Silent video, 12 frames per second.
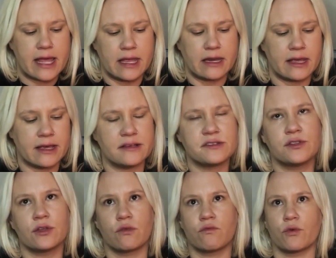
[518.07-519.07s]
it
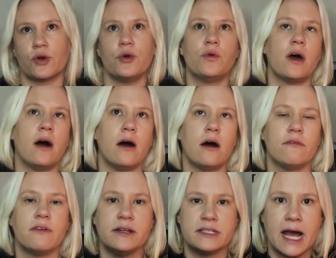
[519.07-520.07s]
is the root
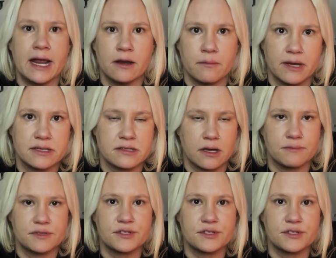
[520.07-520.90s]
of dynamism.